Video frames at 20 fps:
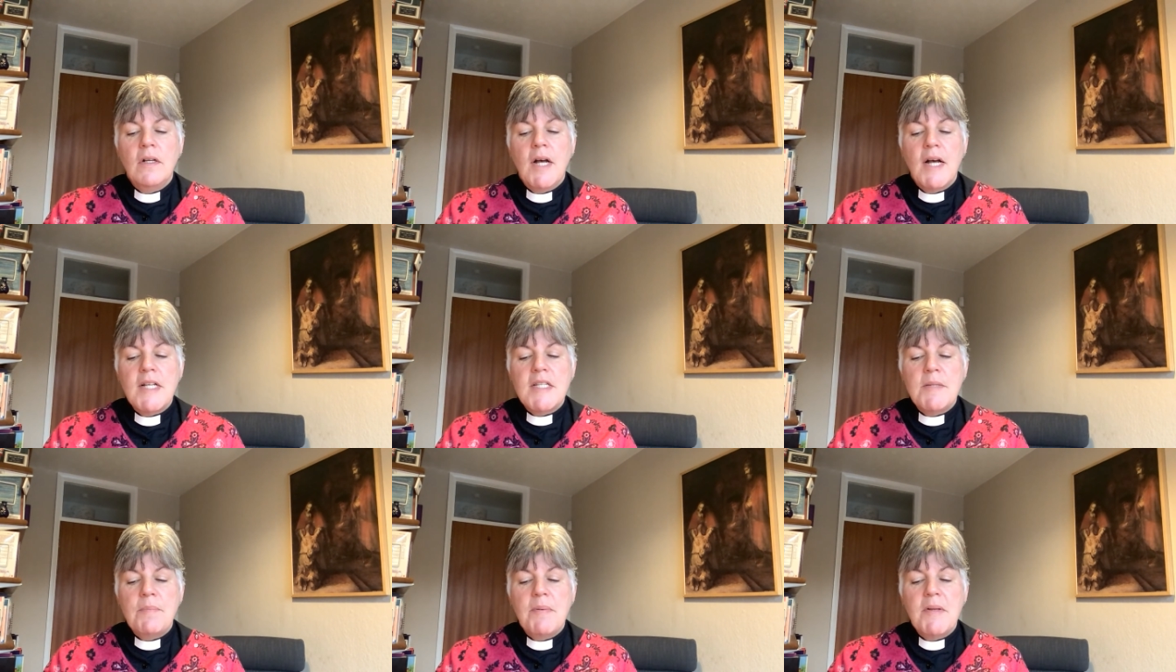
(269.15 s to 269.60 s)

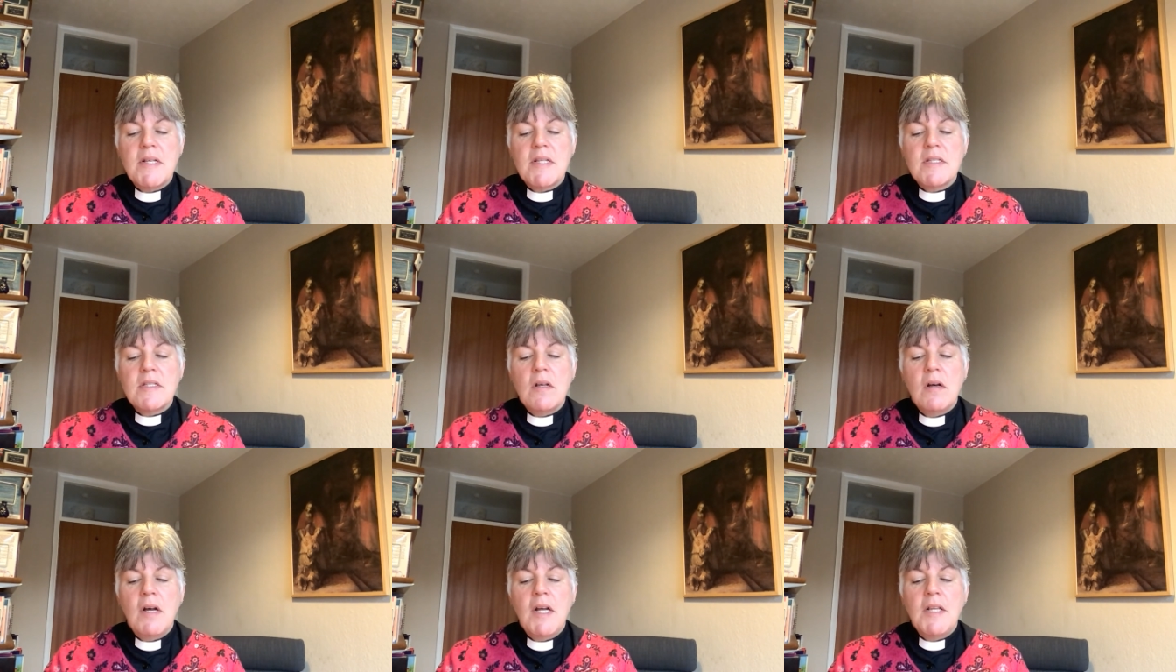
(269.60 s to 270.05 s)
and to be a
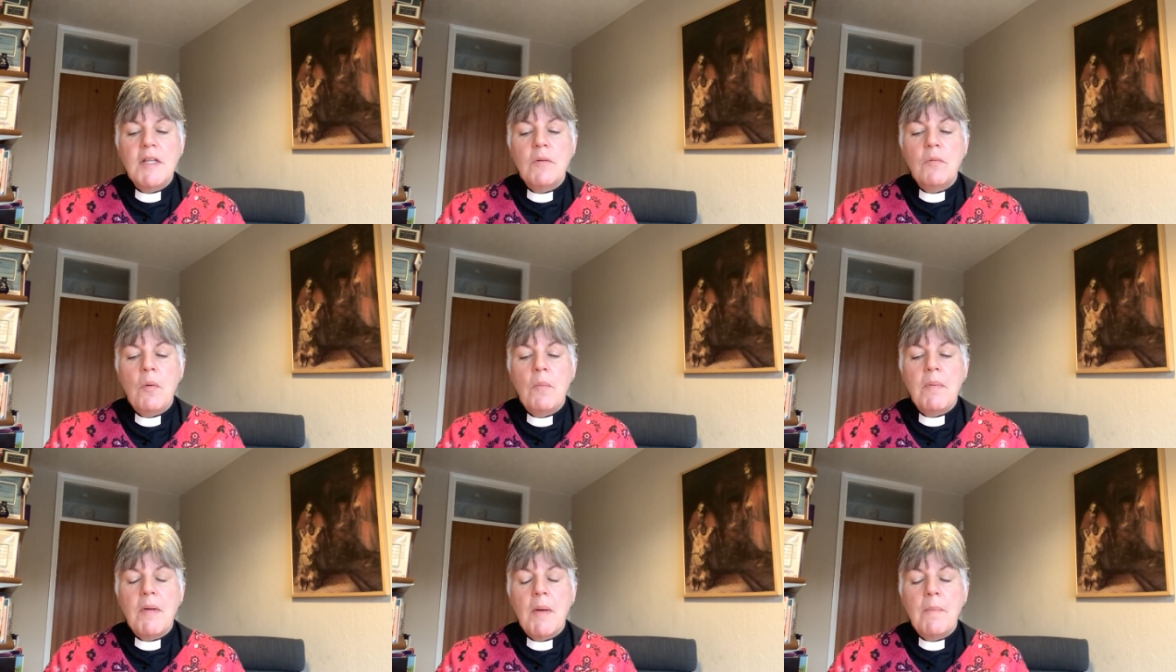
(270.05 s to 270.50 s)
sign that
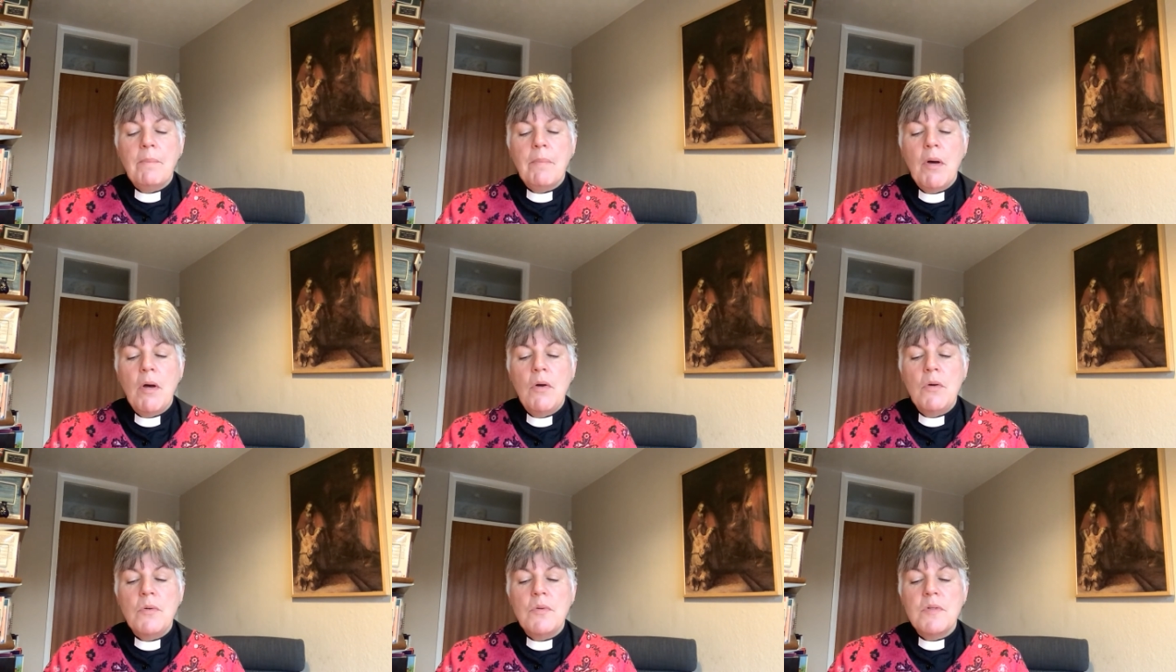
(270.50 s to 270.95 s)
will be
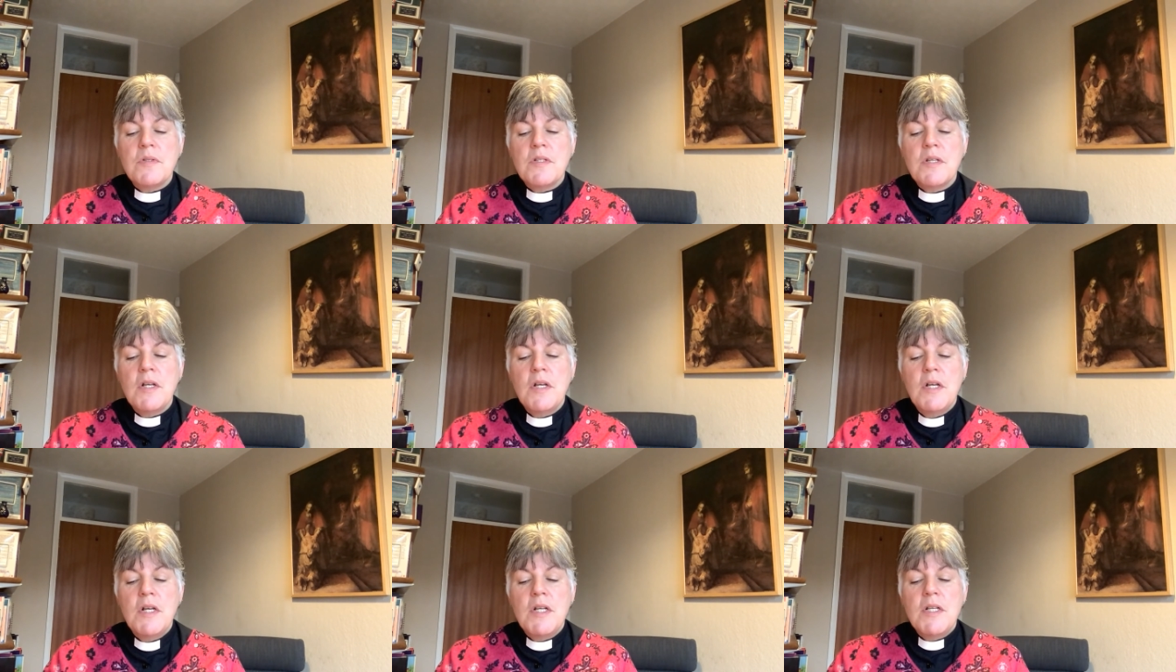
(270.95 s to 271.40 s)
opposed,
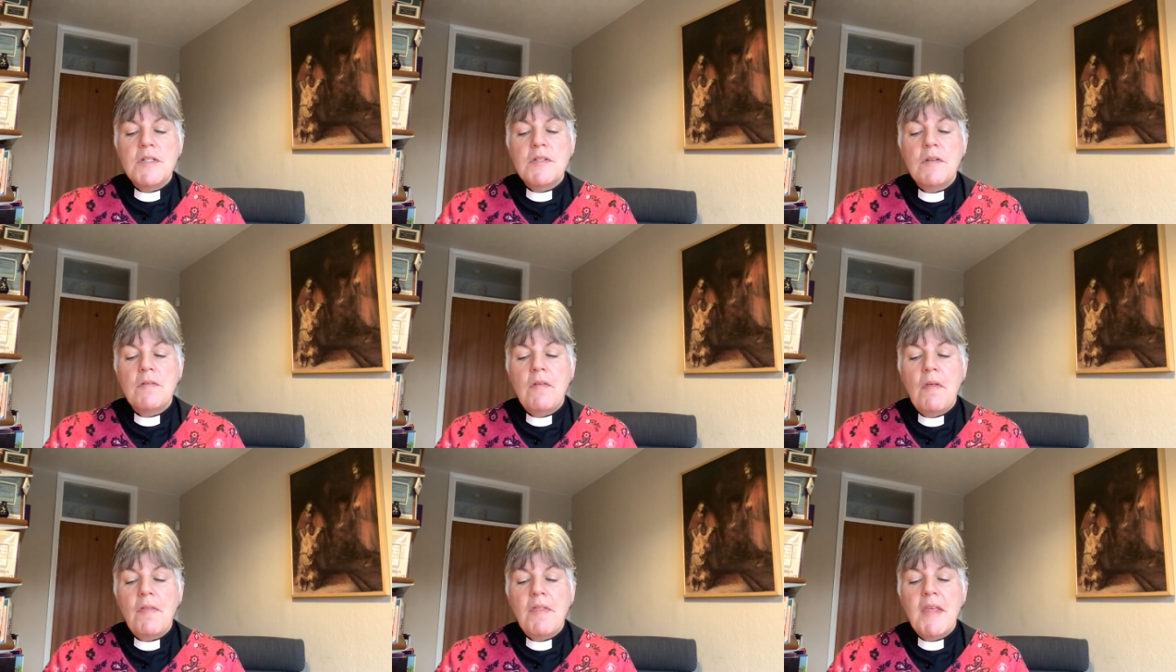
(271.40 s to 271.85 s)
so
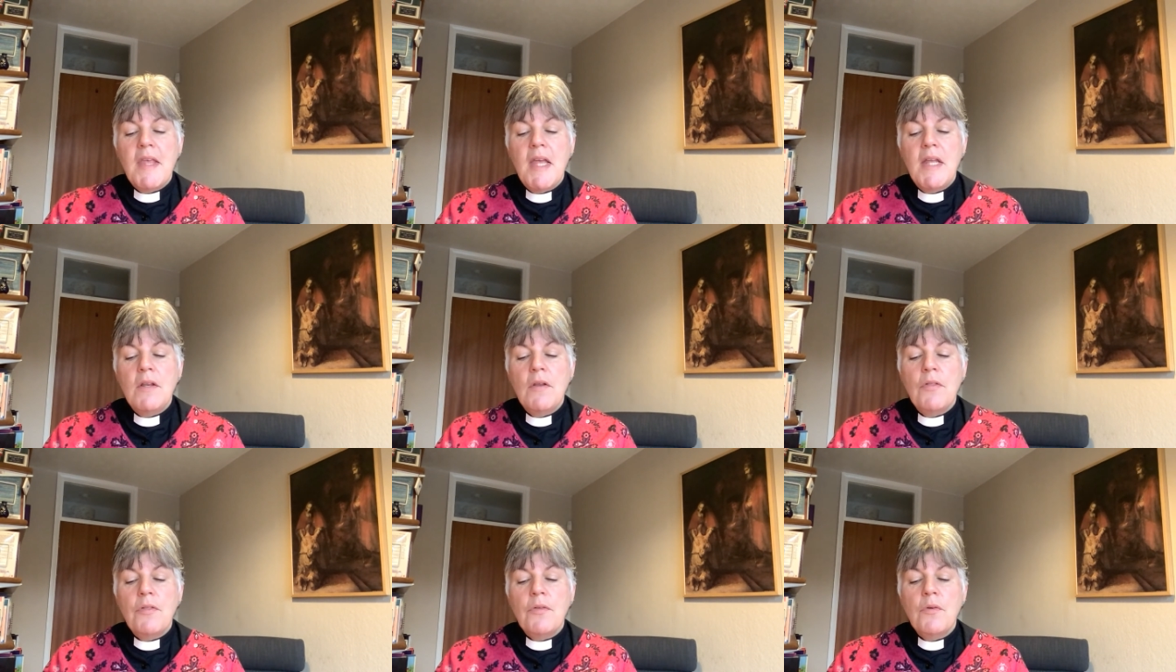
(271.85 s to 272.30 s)
that the
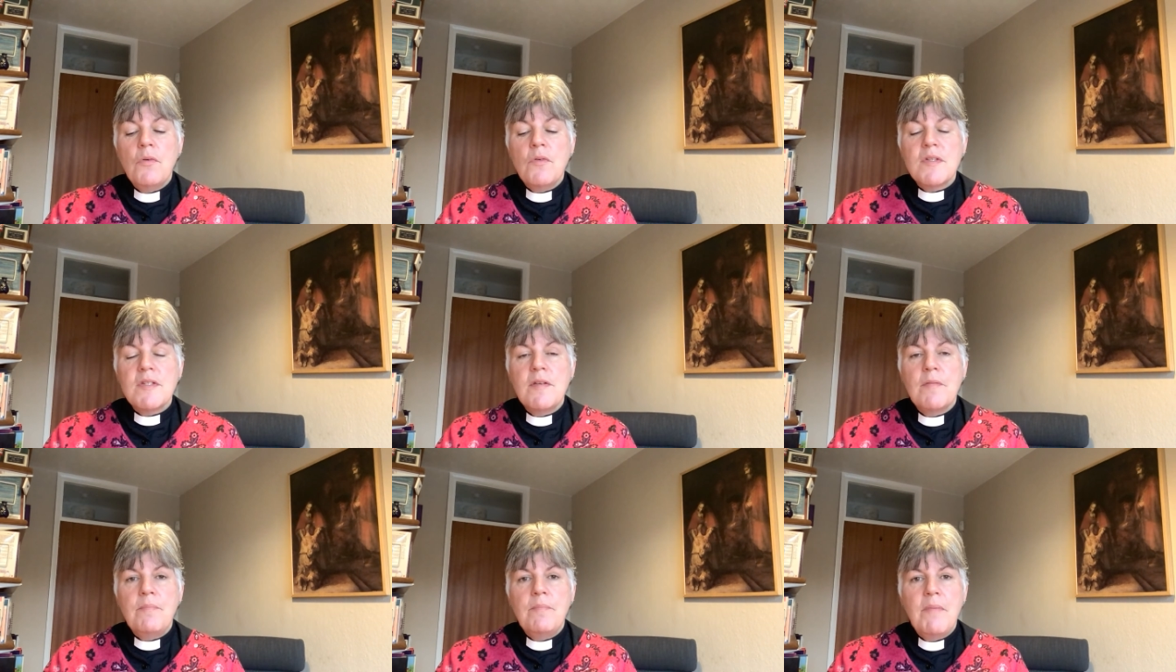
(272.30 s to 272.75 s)
inner
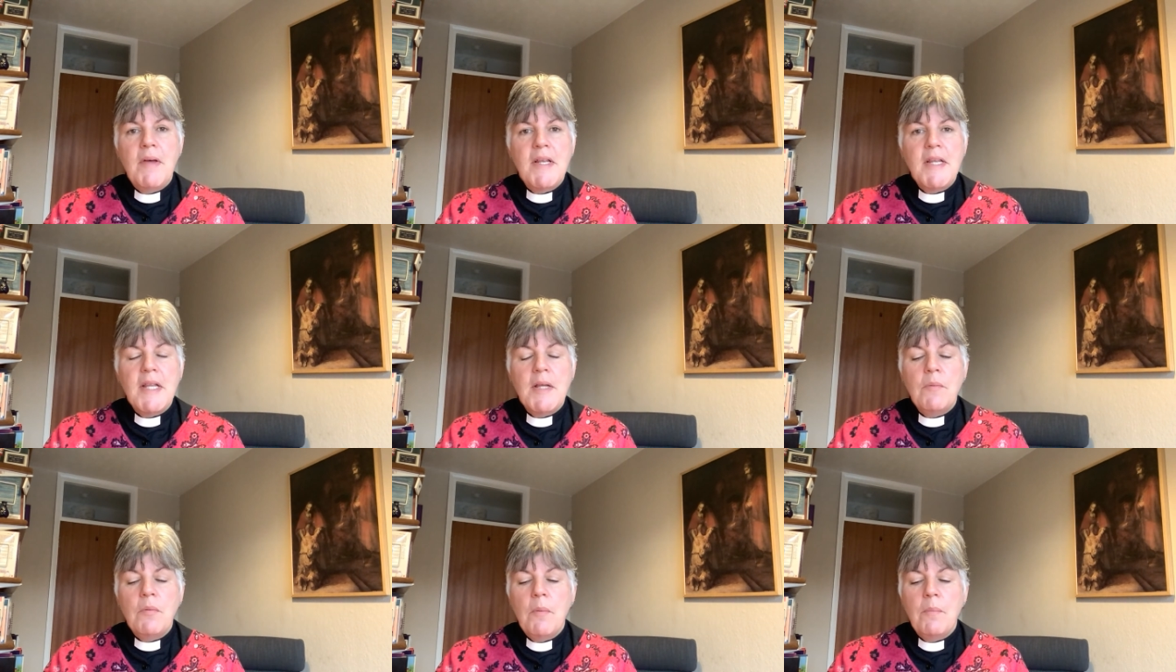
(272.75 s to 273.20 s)
thoughts of
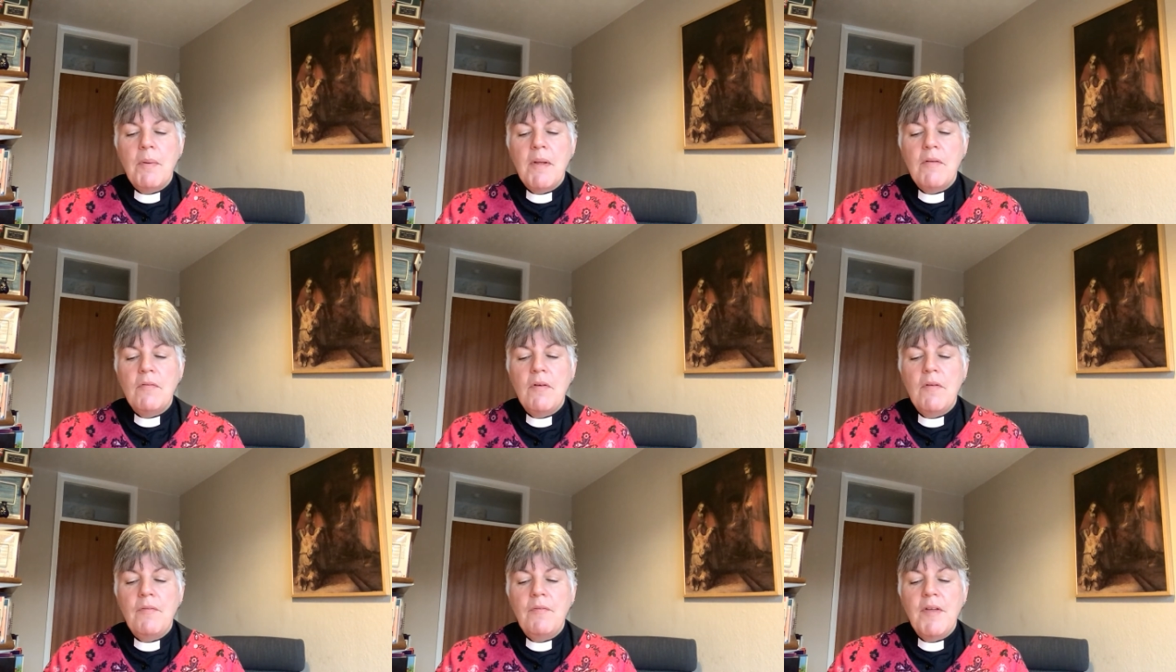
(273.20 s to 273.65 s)
many will be
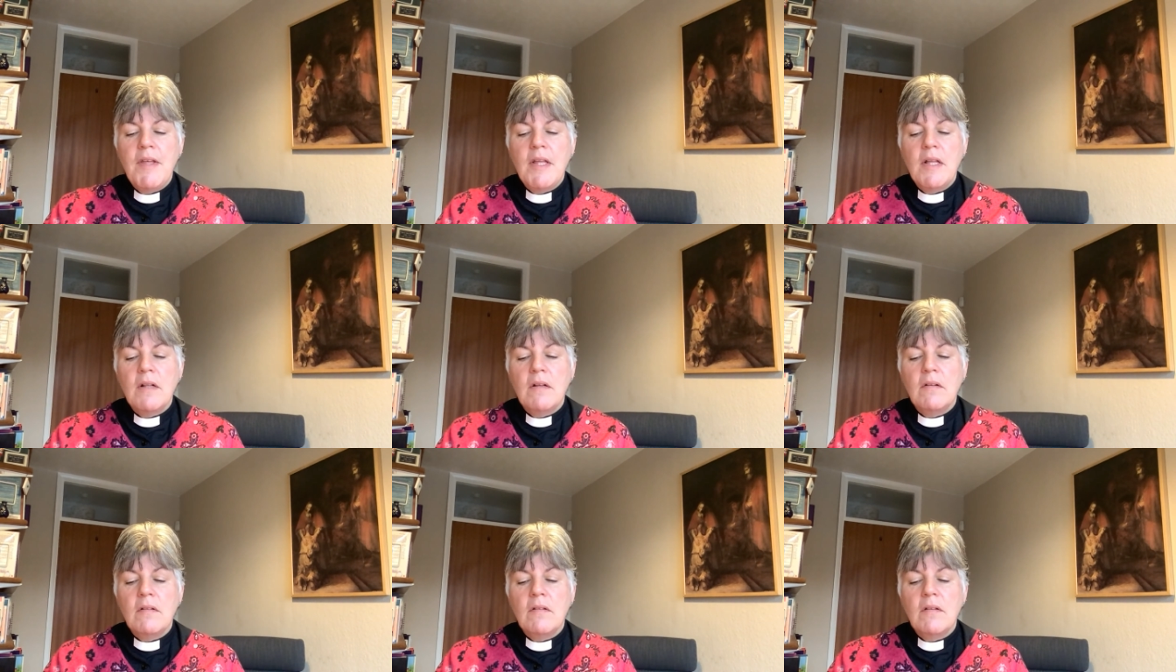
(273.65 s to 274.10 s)

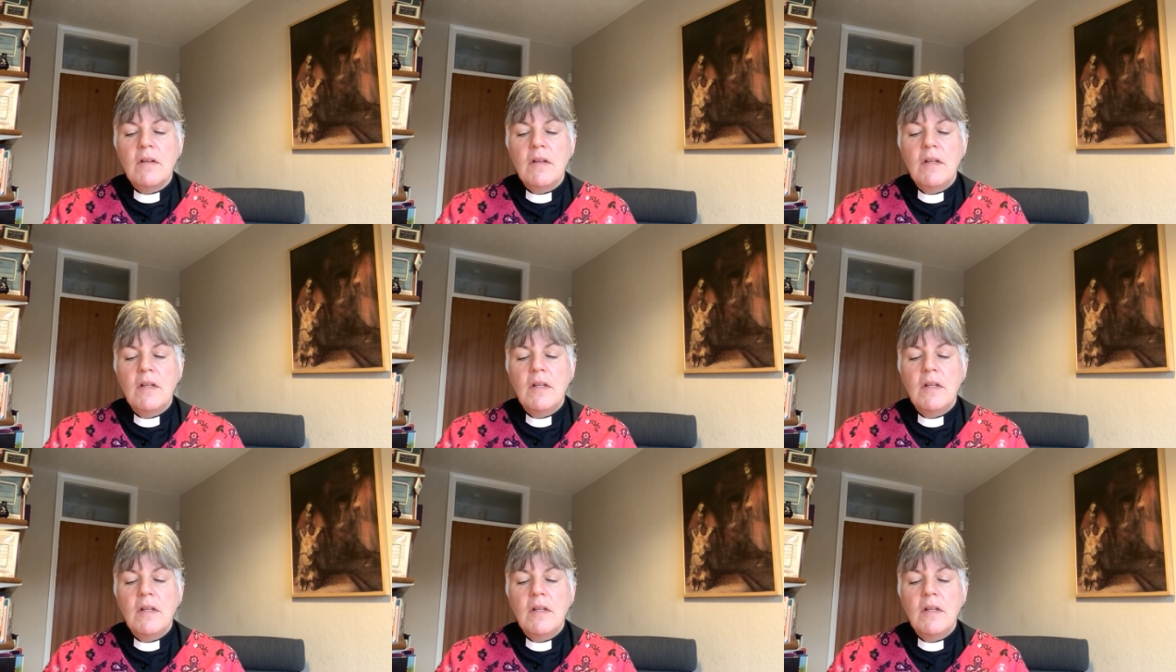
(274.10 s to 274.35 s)
revealed,